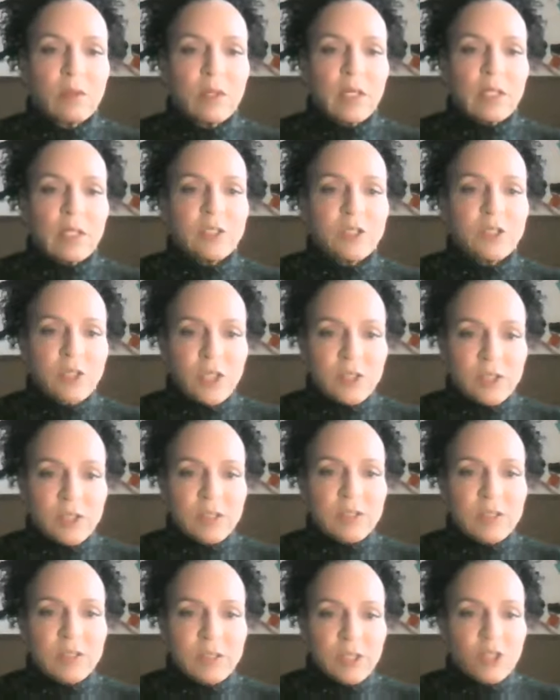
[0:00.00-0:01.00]
It's
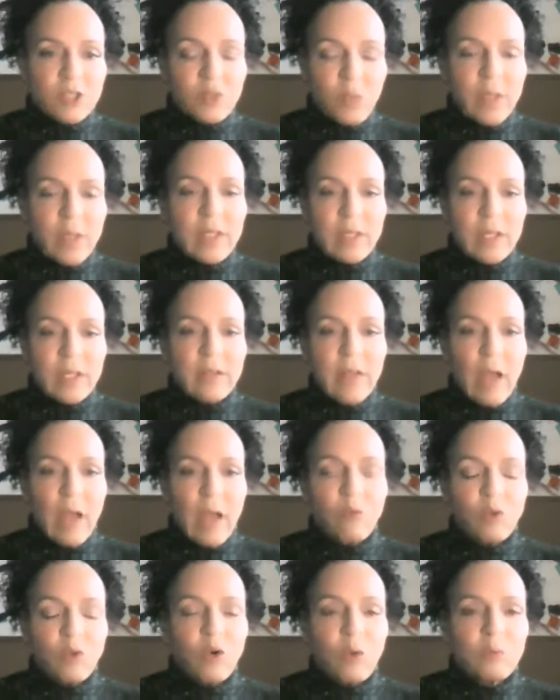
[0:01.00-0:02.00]
just situated in
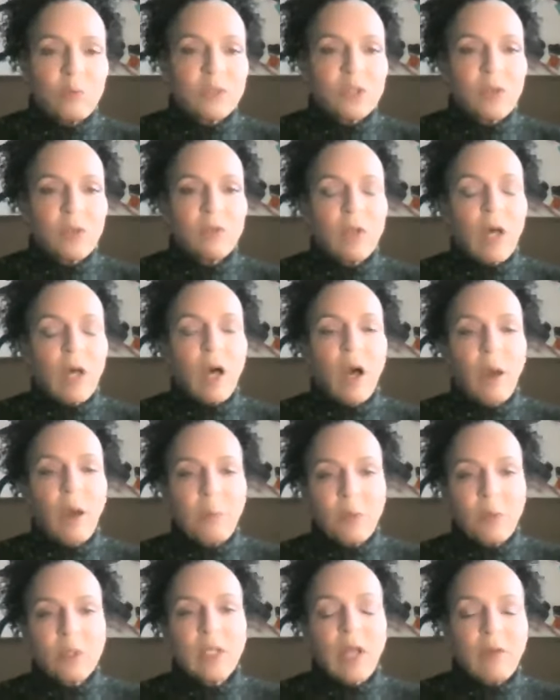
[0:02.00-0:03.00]
that room. So the
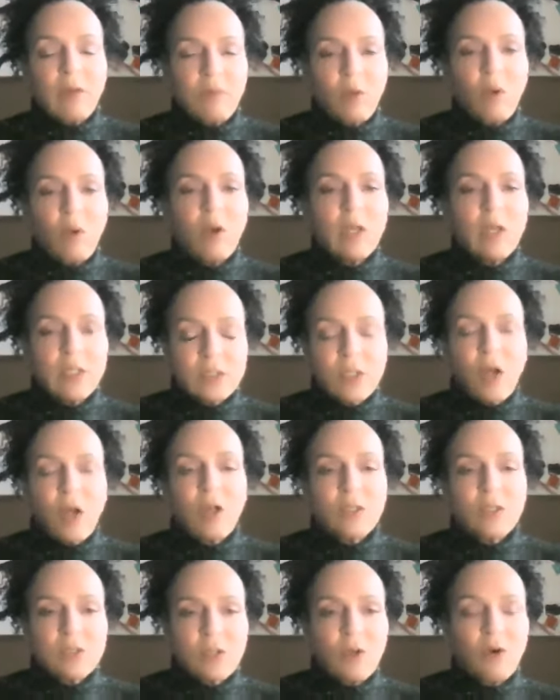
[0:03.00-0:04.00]
upper level is
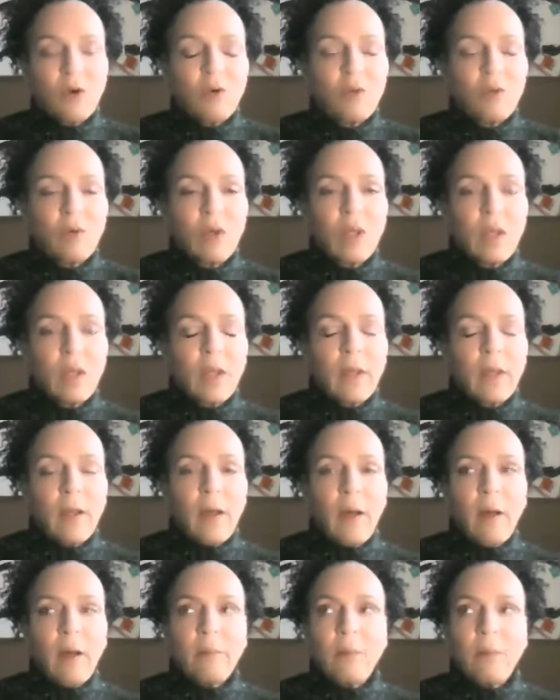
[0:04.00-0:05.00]
also
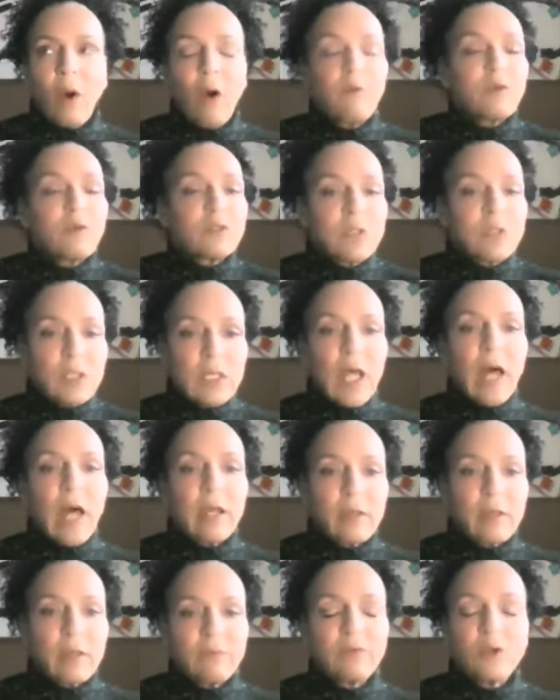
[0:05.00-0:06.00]
offers a
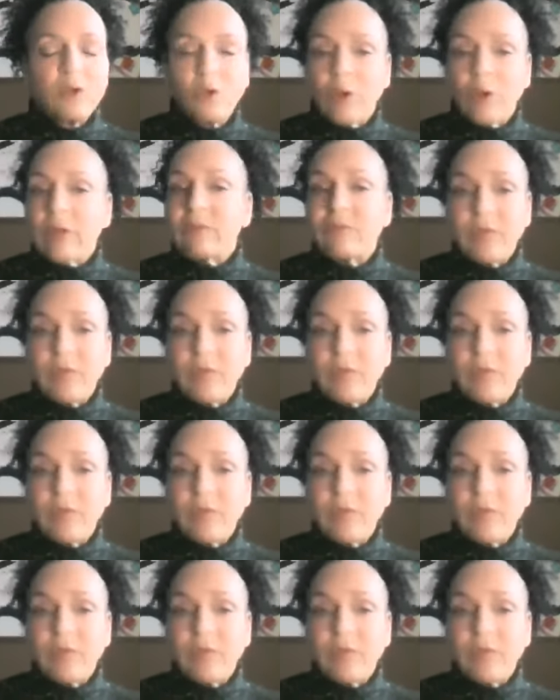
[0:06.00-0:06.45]
lot of great